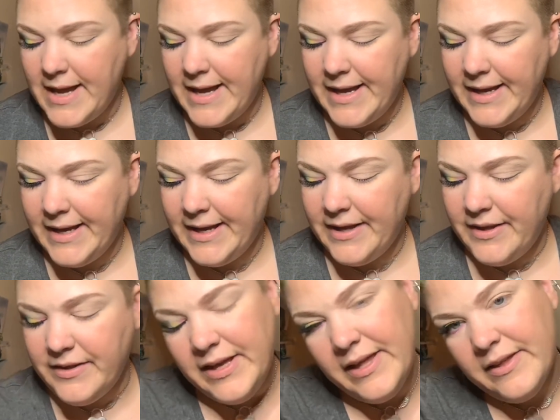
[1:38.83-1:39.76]

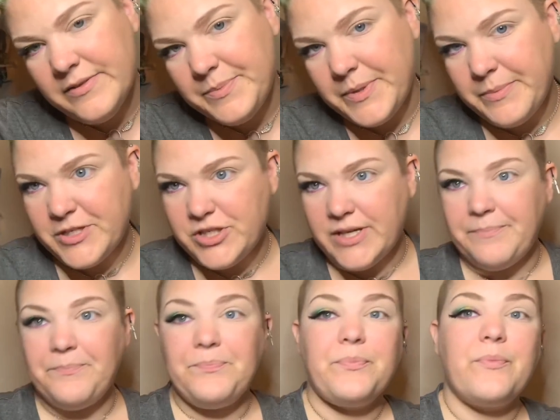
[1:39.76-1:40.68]
And yeah, that's pretty much
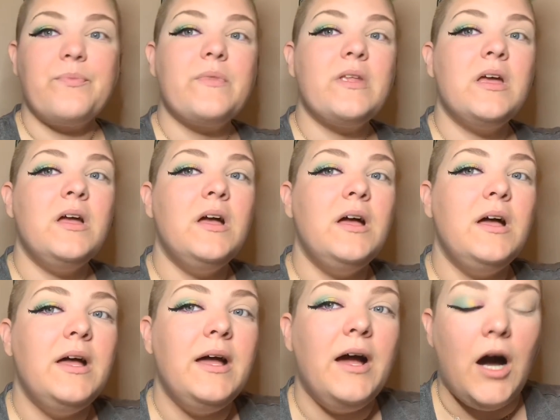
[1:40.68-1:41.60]
it.
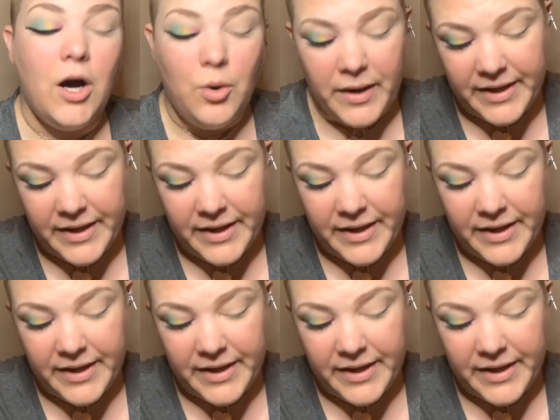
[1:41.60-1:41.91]
Oh,